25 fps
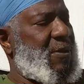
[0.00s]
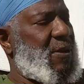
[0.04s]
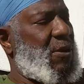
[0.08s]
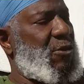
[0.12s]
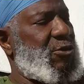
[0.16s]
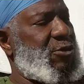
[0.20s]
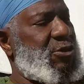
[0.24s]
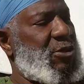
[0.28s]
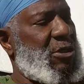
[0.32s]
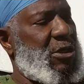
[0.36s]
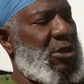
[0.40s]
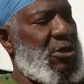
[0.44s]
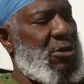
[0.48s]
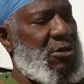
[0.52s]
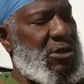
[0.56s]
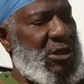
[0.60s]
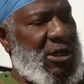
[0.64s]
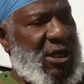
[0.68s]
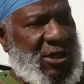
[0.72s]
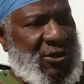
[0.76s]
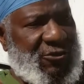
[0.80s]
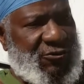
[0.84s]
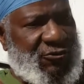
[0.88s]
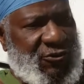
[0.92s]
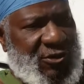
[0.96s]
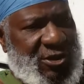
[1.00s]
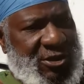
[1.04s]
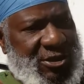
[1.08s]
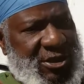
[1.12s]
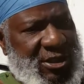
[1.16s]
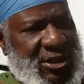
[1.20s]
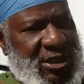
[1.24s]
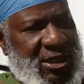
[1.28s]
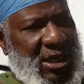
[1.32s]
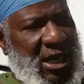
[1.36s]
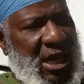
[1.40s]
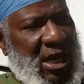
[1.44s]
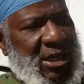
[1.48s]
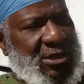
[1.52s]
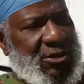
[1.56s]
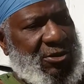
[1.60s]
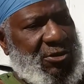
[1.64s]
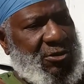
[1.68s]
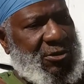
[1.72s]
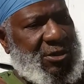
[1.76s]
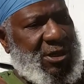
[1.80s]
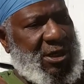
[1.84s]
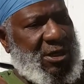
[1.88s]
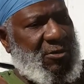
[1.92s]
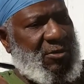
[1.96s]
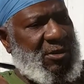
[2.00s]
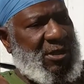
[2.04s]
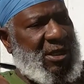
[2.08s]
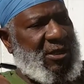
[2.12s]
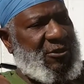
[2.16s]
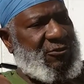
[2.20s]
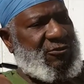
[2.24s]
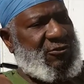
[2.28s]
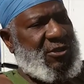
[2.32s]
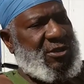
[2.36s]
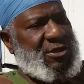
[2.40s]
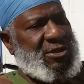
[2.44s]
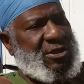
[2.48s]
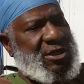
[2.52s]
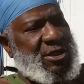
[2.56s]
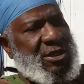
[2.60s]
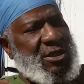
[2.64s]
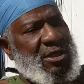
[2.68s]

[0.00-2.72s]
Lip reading: because you learn electricity, how to deal with electricity.